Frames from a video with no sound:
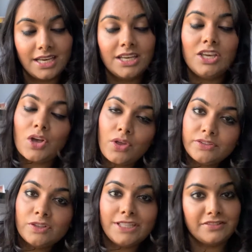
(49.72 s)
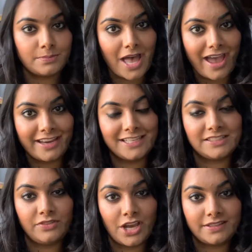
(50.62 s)
He also leaves behind his
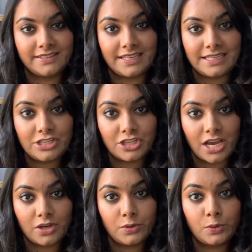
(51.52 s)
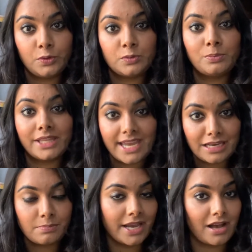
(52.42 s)
fiancée Nisha, who's
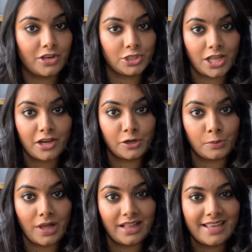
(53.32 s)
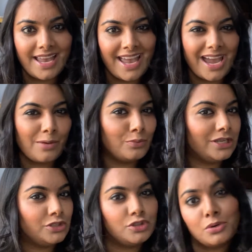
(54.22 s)
played by Kajal Agrawal, and
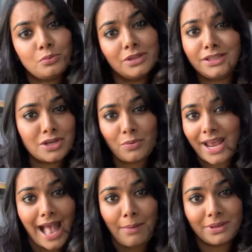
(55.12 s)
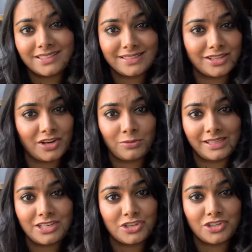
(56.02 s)
we don't really know what happens to their
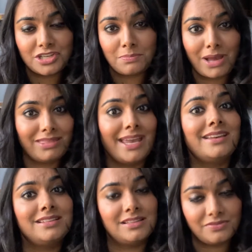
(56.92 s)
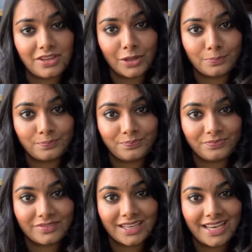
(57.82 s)
relationship at the end of the film.
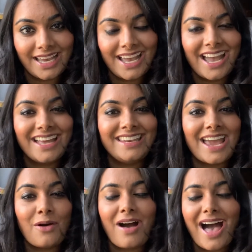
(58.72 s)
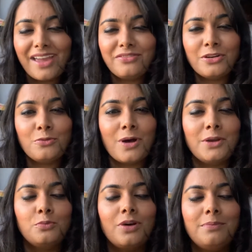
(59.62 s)
Now, I for
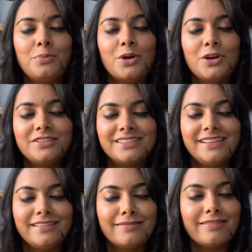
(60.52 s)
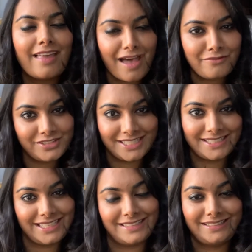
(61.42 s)
one would personally love to
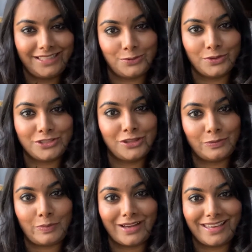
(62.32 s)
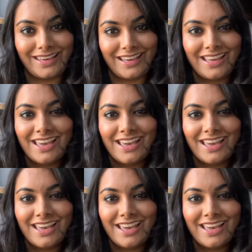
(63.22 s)
see a sequel to Thuppakki.